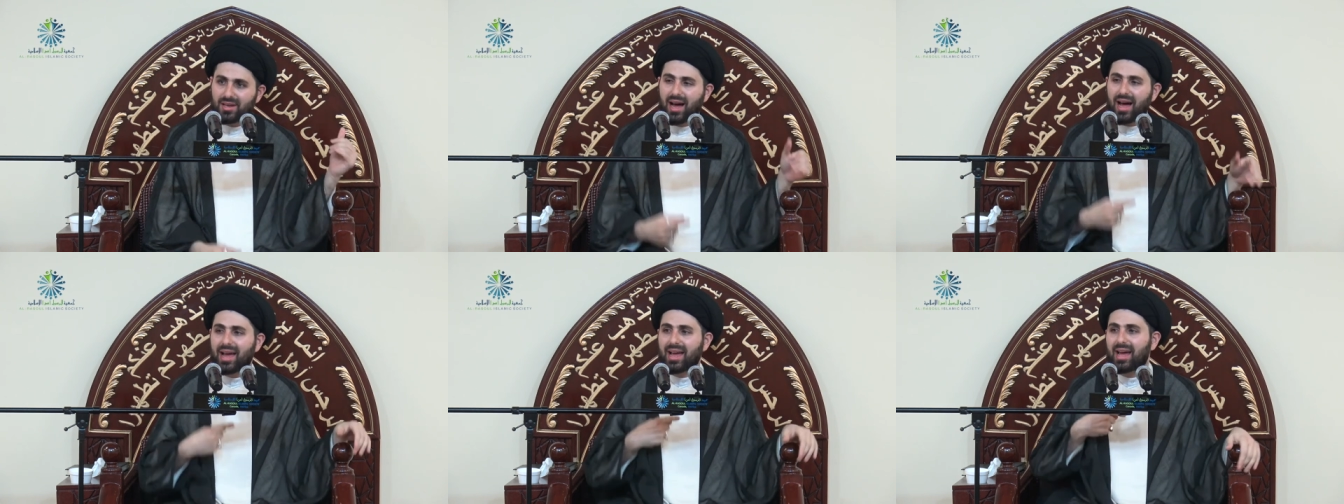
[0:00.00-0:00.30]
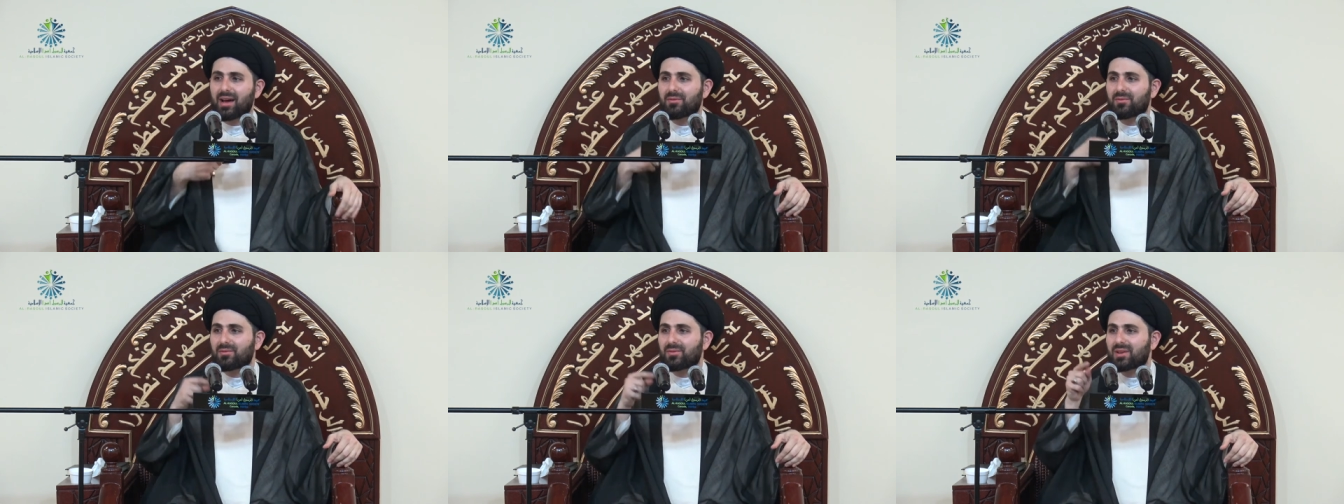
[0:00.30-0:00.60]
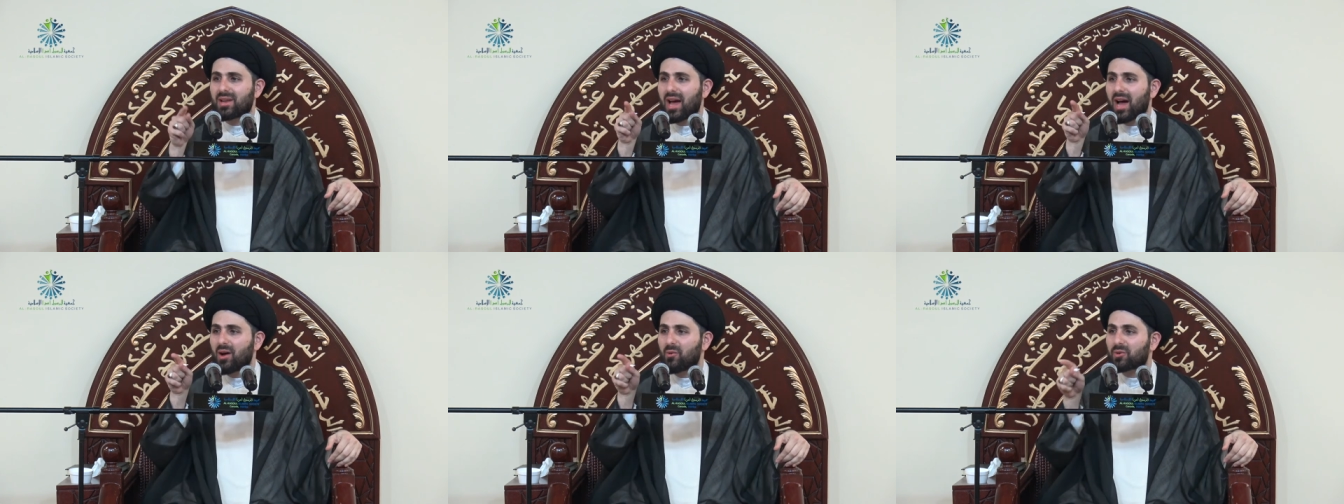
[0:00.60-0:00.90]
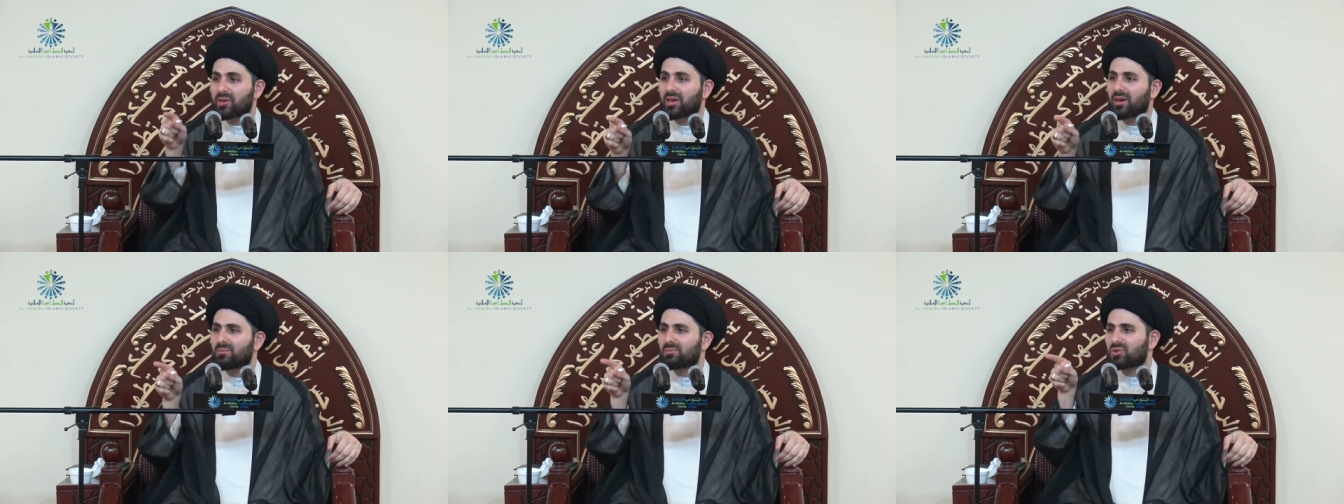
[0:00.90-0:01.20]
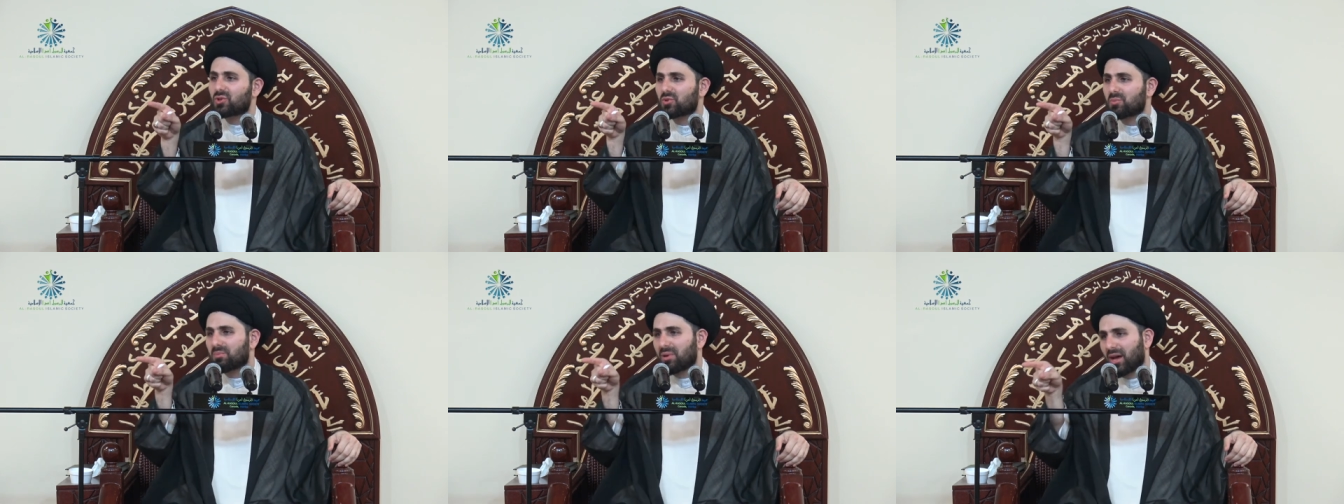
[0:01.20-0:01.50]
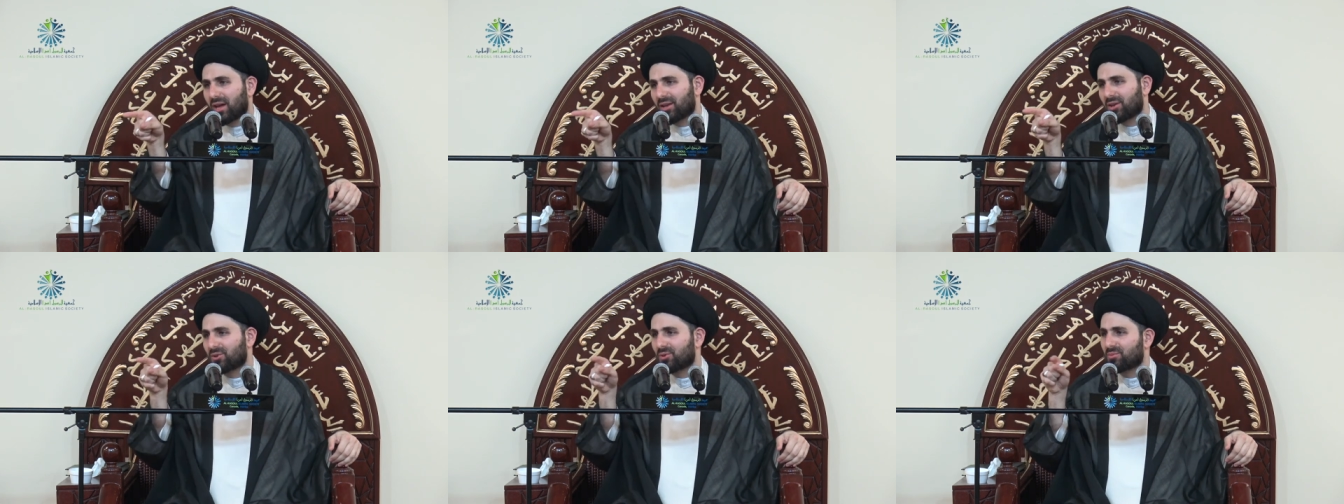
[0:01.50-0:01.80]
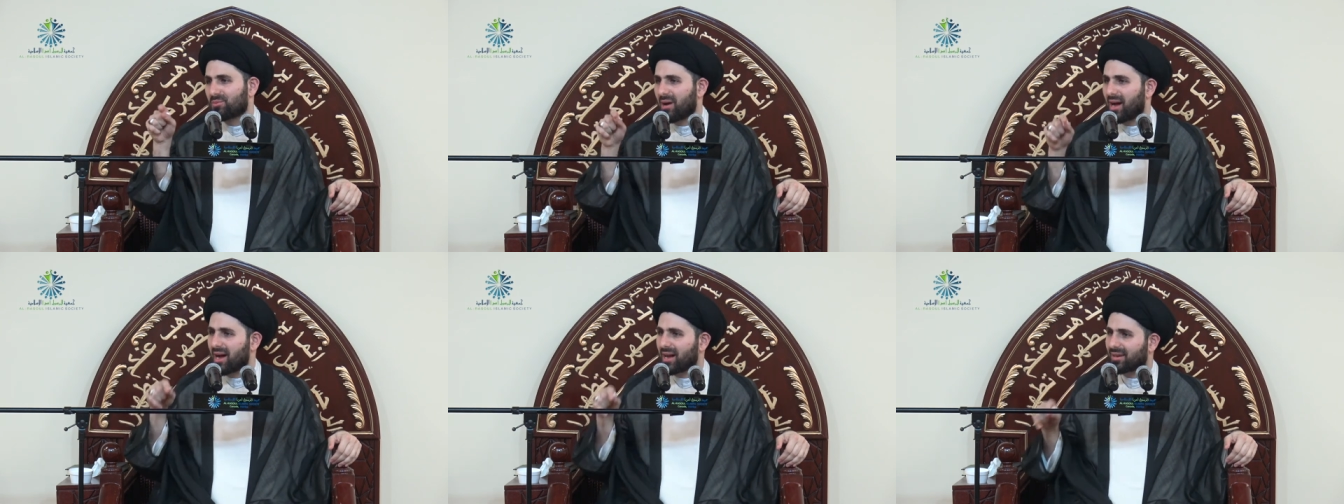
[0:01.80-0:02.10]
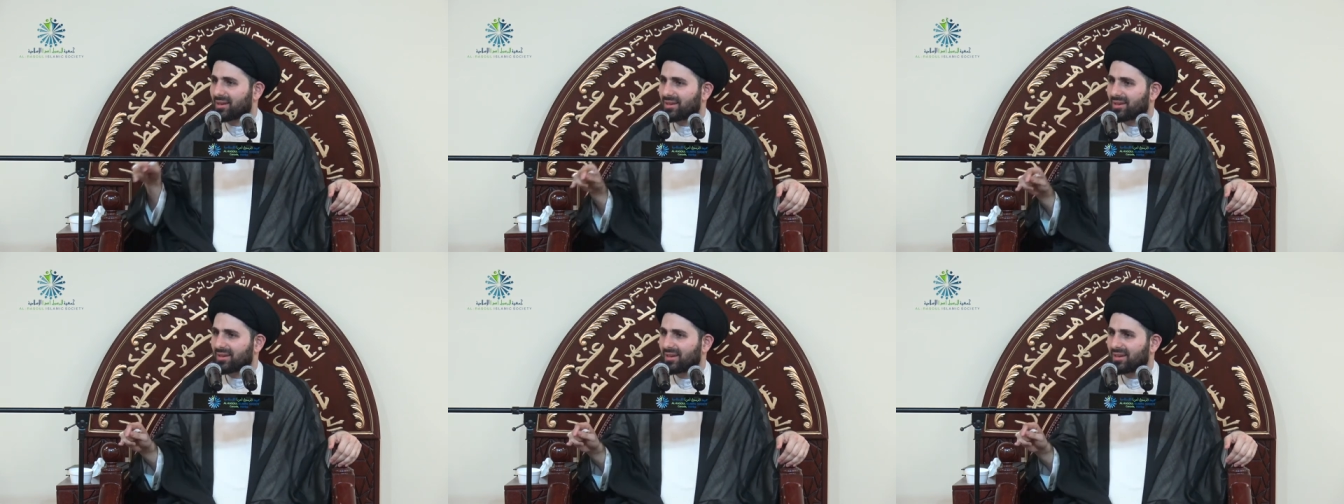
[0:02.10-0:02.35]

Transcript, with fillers: I have now come to pay you back.